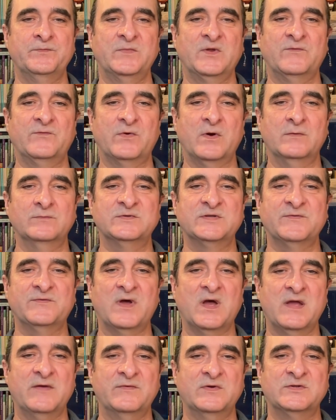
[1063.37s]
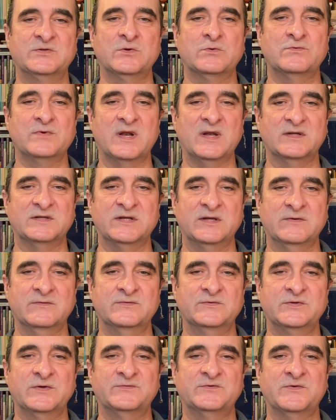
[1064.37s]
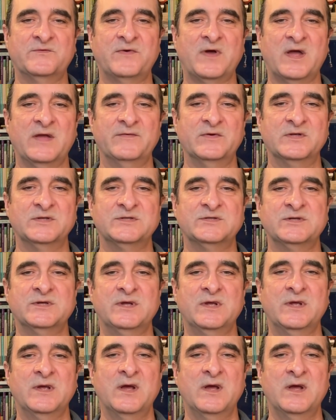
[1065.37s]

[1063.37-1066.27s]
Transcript: from survivors or relatives of survivors